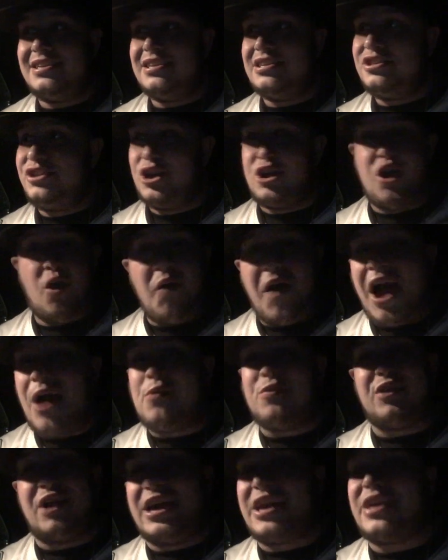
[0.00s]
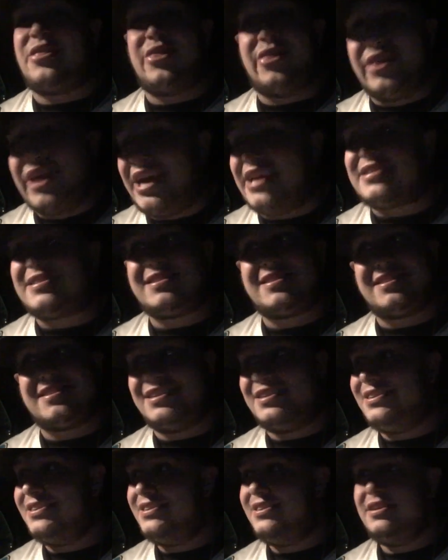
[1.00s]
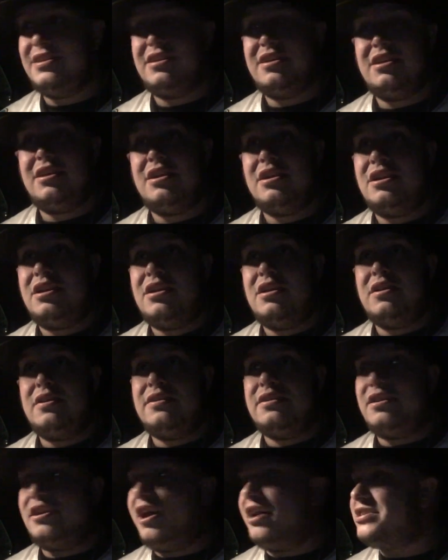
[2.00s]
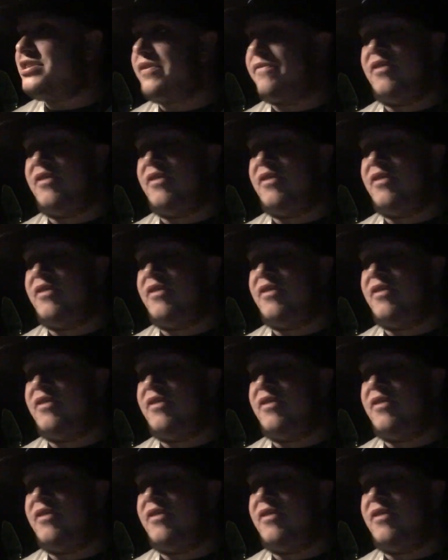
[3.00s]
to go out like this, y'all should